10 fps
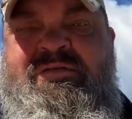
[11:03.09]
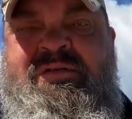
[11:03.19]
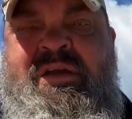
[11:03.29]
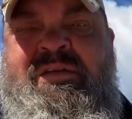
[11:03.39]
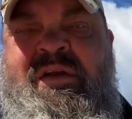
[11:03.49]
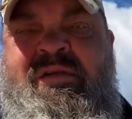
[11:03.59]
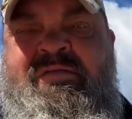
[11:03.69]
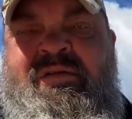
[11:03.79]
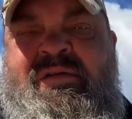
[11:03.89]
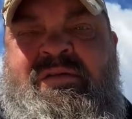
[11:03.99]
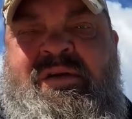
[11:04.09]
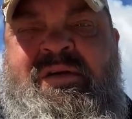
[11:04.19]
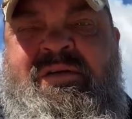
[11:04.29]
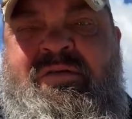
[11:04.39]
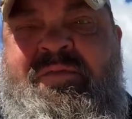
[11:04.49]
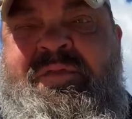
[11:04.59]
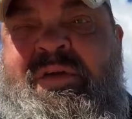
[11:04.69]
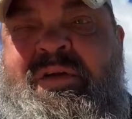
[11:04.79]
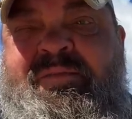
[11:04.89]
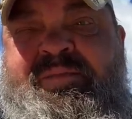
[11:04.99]
take care, and I'll
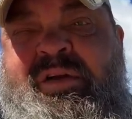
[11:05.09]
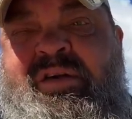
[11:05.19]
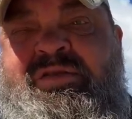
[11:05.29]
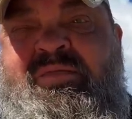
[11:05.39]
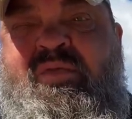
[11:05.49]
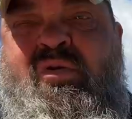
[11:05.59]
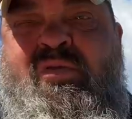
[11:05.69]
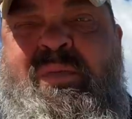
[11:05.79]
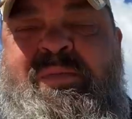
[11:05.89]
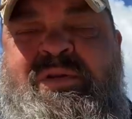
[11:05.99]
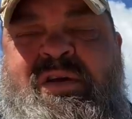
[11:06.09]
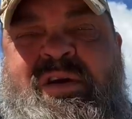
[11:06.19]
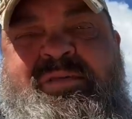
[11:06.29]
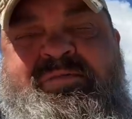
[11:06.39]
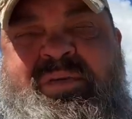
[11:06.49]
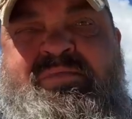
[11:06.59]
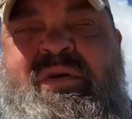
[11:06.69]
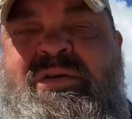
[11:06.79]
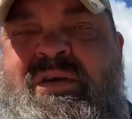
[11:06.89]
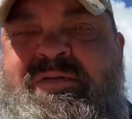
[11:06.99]
hopefully I'll be on tomorrow, maybe not, but
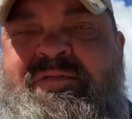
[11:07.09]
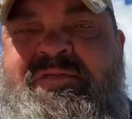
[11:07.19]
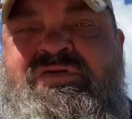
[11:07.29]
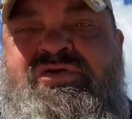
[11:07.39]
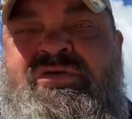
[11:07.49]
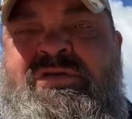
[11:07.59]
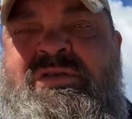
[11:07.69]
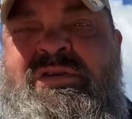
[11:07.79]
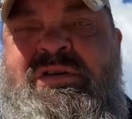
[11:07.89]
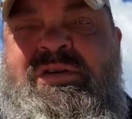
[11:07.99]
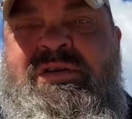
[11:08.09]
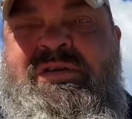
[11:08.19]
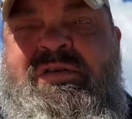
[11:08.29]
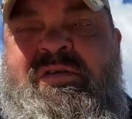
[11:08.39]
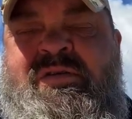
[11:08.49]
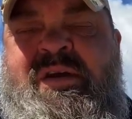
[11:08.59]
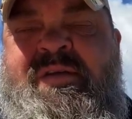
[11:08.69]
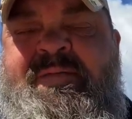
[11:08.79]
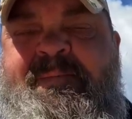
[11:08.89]
Monday for sure. Okay.